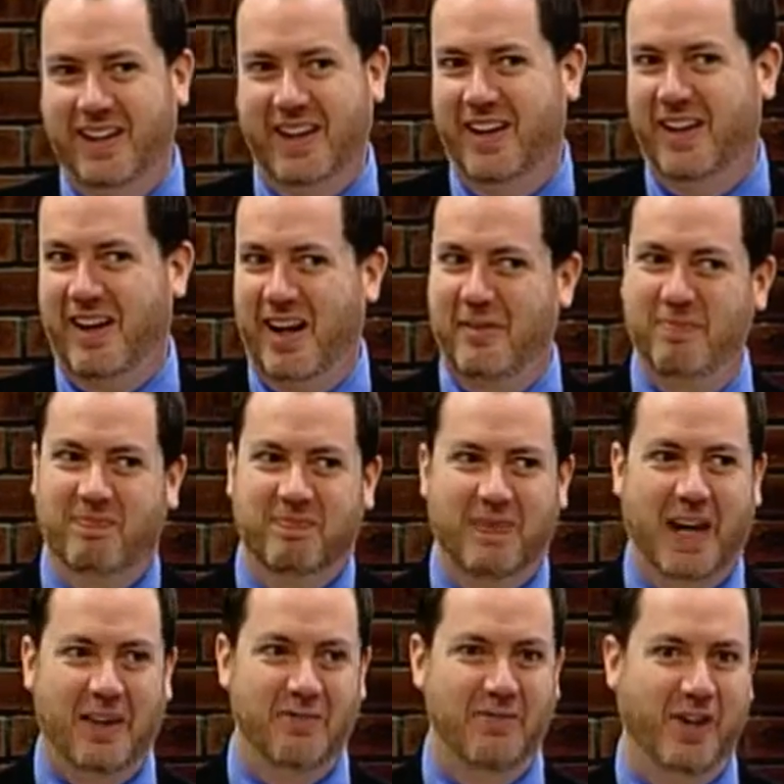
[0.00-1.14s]
I, am I'm,
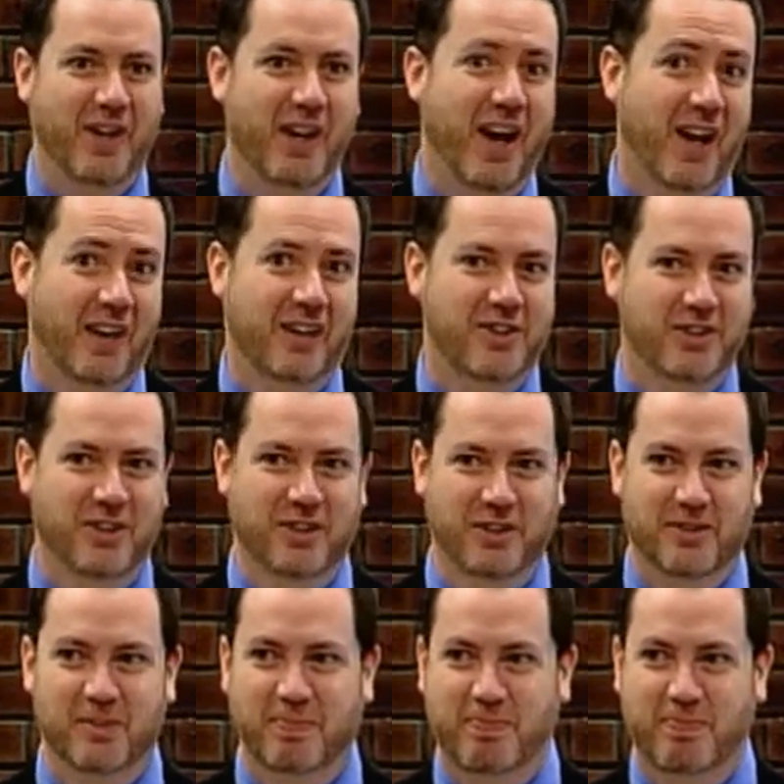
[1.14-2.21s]
I'm very honored to